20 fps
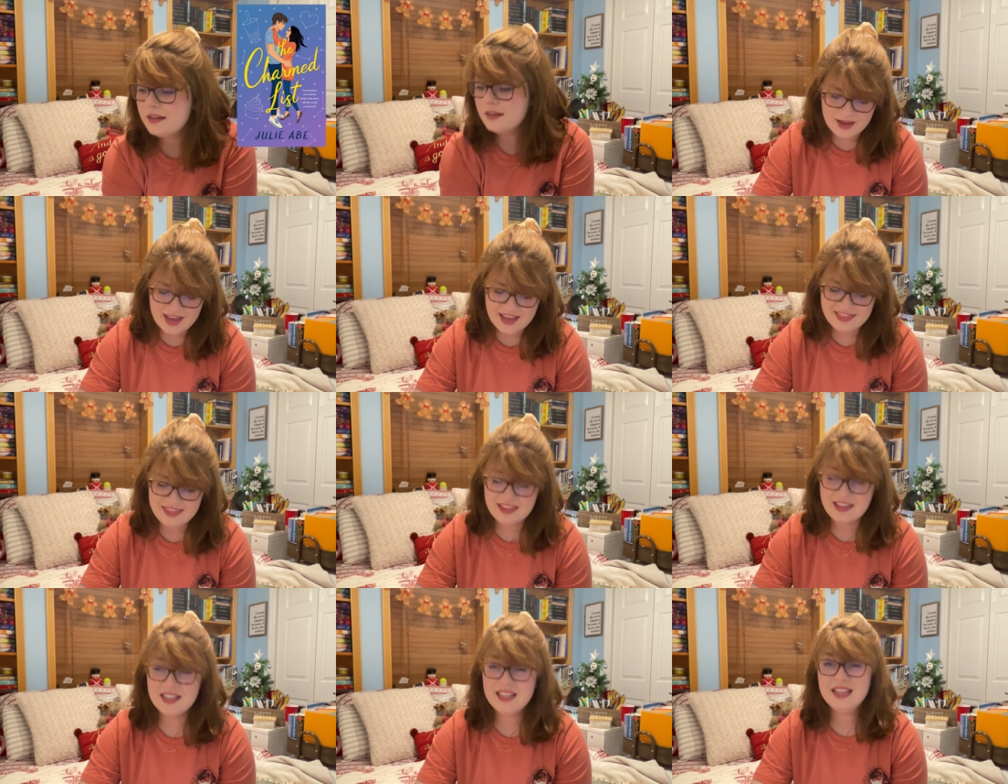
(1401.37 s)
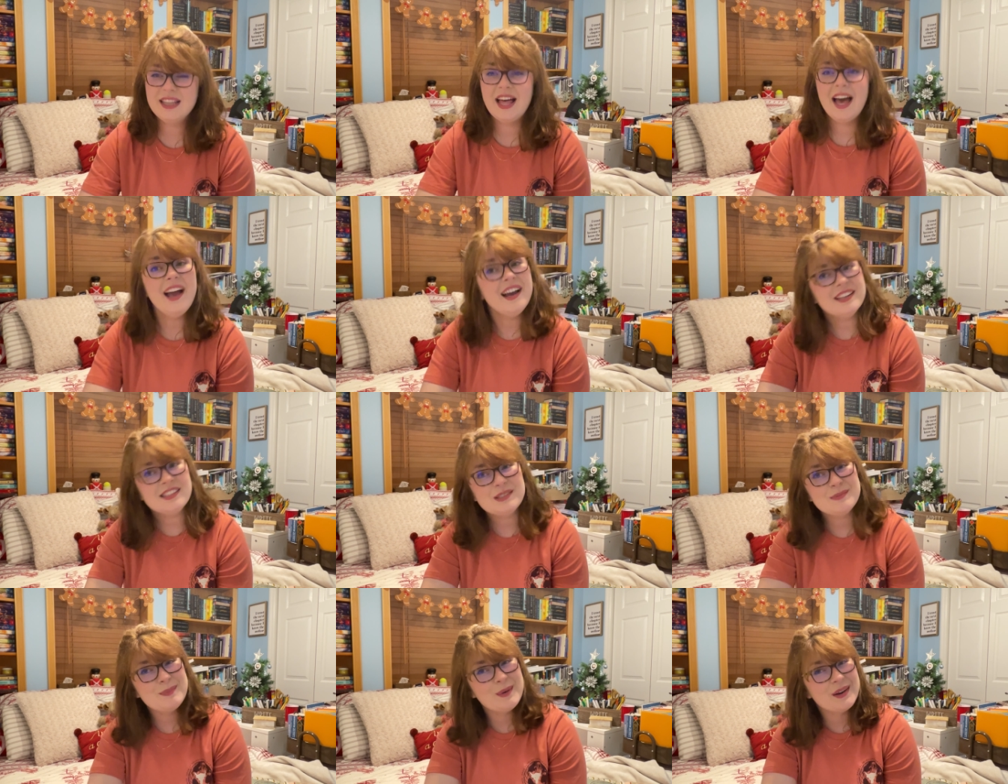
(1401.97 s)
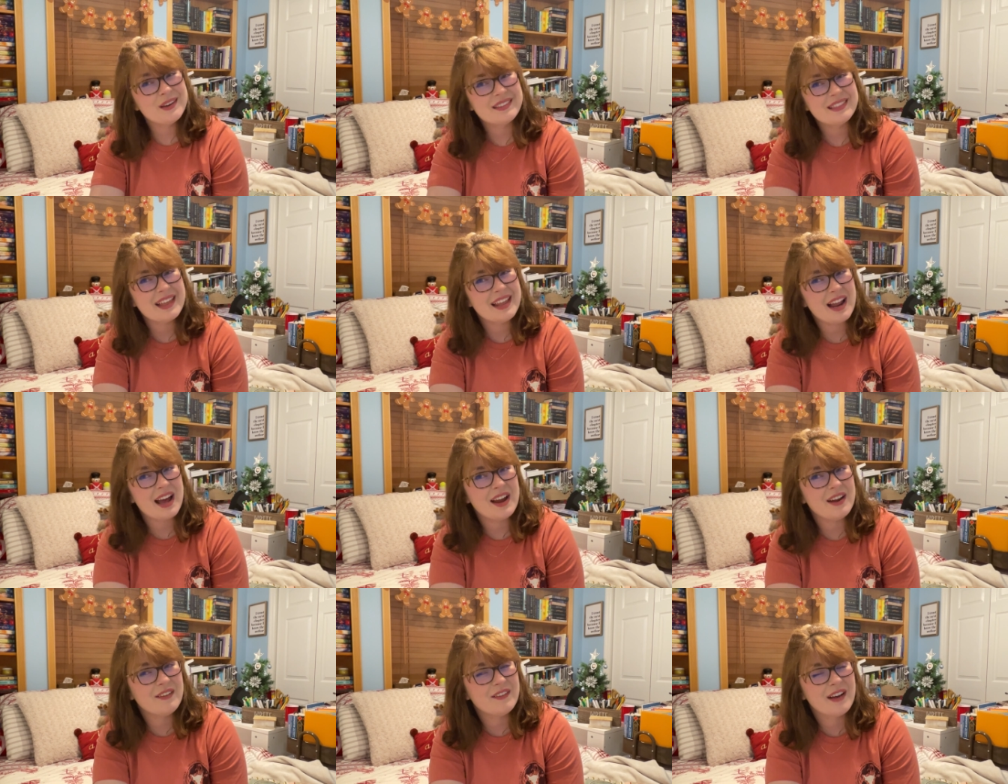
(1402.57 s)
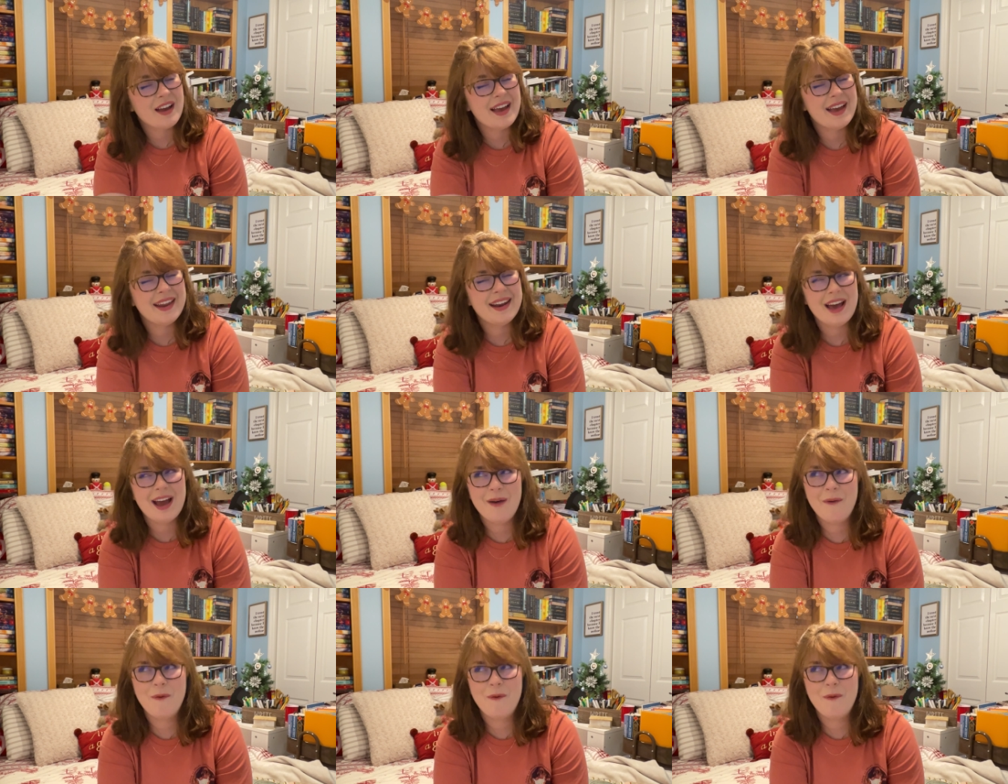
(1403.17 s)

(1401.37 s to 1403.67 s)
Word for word: And the last book that I read, I